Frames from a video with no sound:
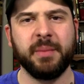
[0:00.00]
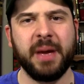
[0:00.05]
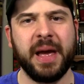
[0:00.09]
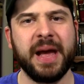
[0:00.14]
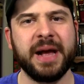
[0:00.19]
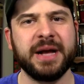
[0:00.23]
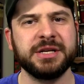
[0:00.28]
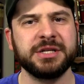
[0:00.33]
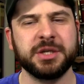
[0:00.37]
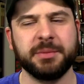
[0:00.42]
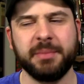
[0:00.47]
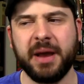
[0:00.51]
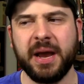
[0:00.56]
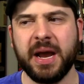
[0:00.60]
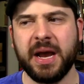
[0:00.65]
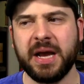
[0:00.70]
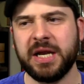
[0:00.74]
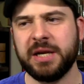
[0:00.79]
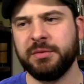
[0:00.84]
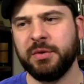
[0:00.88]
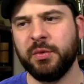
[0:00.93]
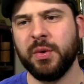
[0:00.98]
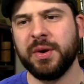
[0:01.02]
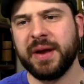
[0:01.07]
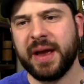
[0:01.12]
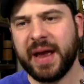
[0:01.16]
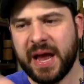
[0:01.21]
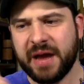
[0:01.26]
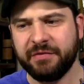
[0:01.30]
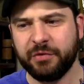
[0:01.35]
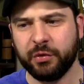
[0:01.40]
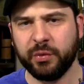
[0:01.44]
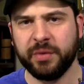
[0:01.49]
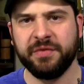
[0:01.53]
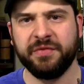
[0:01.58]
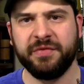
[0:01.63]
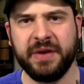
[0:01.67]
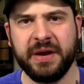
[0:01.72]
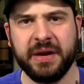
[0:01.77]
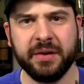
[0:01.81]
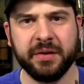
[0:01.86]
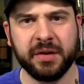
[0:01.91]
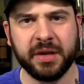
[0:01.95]
mask man, and we want to have a
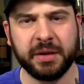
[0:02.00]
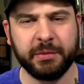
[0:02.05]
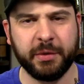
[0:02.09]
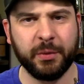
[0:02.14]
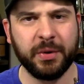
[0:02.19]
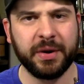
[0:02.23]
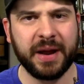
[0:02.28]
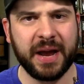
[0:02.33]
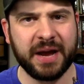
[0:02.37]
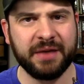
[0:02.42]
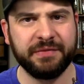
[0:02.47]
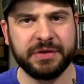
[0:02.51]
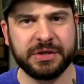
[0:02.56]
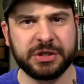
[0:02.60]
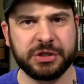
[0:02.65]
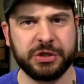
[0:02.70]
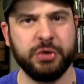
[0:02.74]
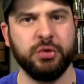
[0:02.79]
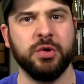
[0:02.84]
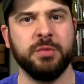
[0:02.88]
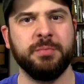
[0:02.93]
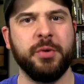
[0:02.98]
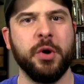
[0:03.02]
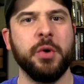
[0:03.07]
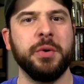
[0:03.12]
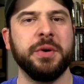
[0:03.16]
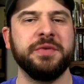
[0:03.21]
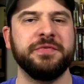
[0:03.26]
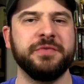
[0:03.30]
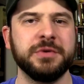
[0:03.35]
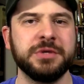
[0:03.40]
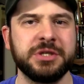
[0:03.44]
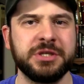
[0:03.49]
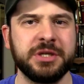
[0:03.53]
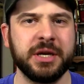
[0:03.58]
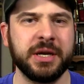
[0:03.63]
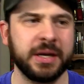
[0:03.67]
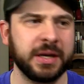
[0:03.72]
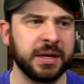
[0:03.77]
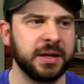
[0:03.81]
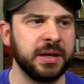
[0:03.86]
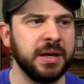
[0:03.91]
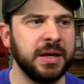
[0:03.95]
reveal, and we want to have this new opponent for
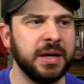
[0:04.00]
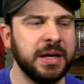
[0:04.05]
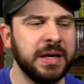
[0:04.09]
Sting